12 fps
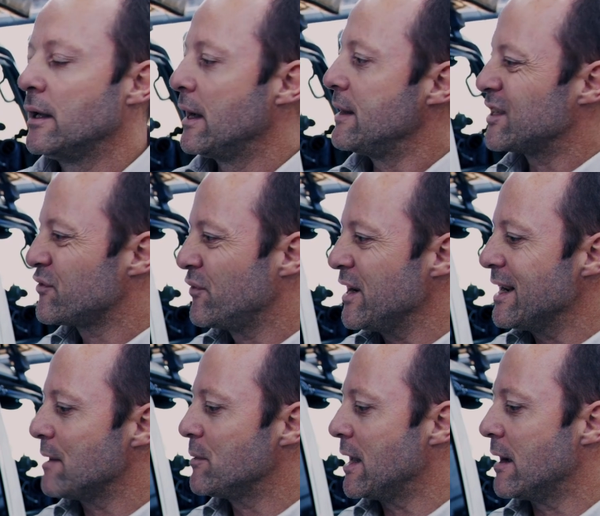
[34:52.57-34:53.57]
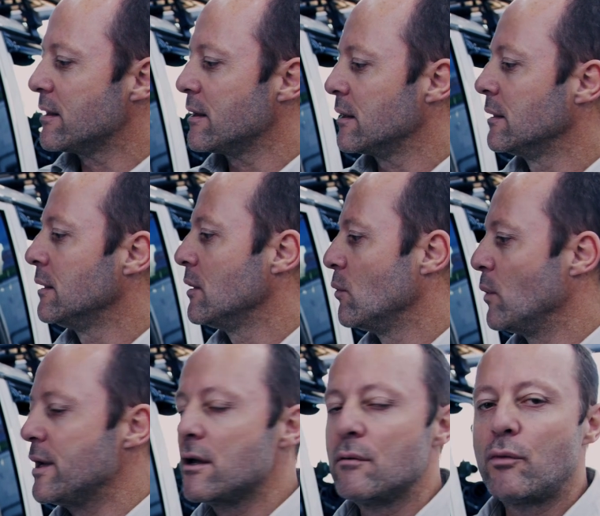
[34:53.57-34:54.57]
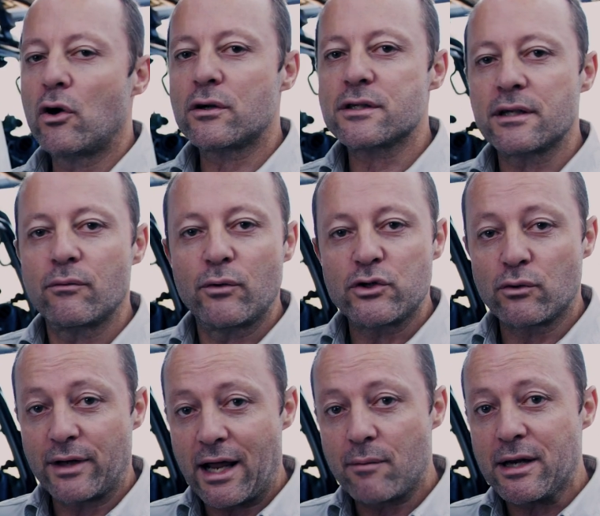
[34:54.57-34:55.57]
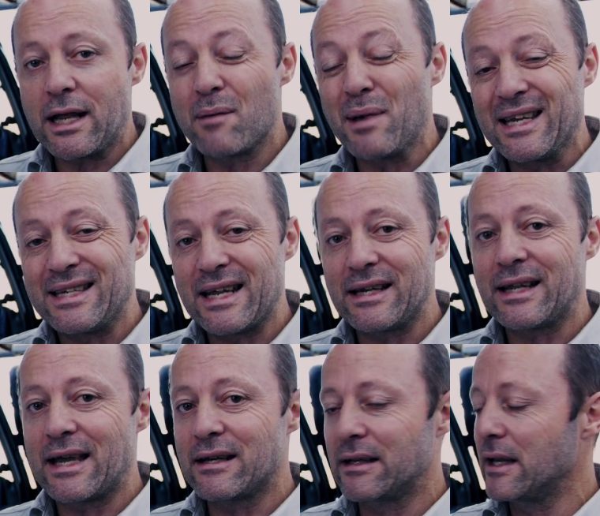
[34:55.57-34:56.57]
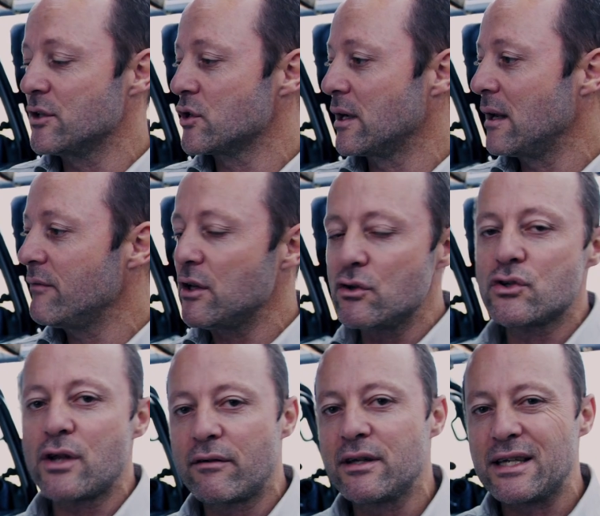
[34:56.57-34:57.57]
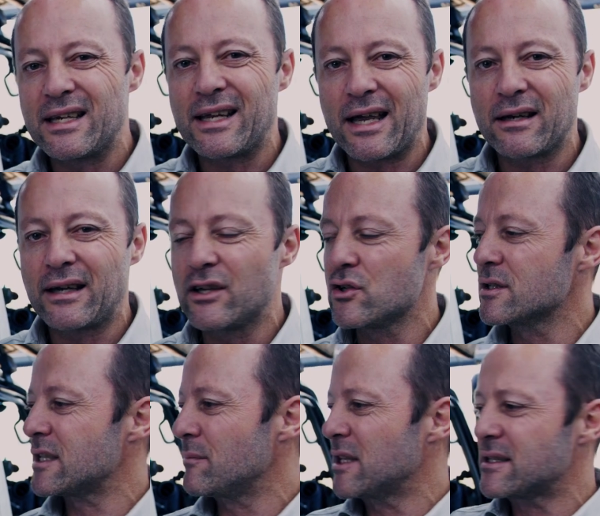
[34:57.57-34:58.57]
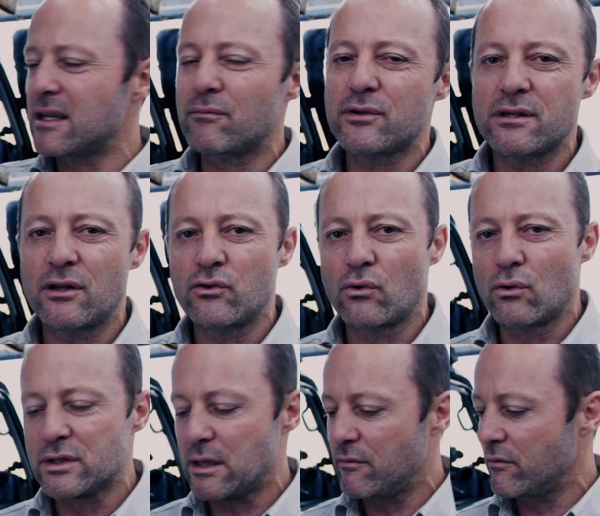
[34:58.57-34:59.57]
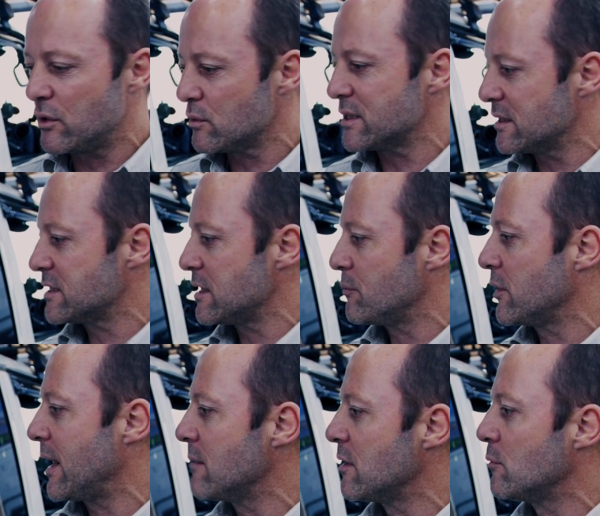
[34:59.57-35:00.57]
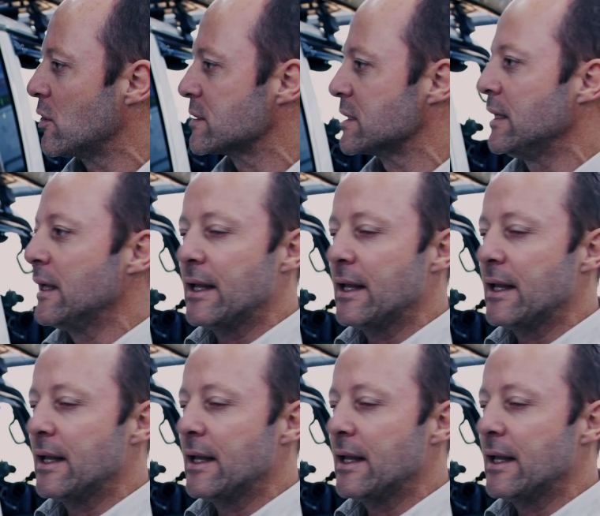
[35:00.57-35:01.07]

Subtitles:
And that's freed up the other window box, which will now become a dedicated kitchen. I never used to have a dedicated kitchen. Some of the stuff was in the drawer, some of it was in the separate ammo box.